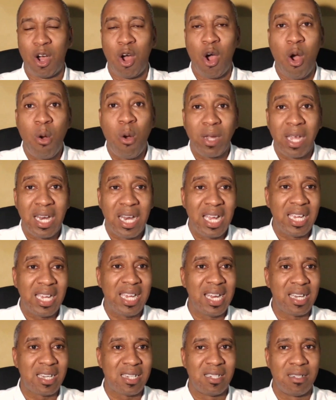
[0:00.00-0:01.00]
How can I
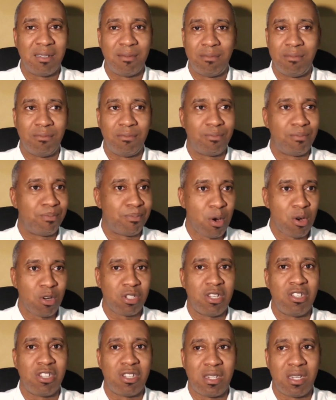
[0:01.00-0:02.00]
get
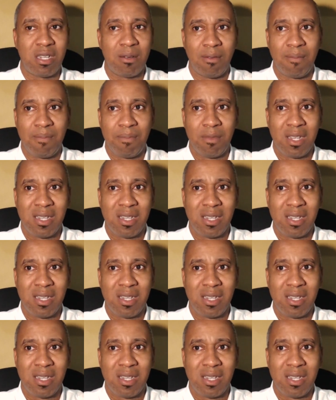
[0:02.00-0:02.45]
persons to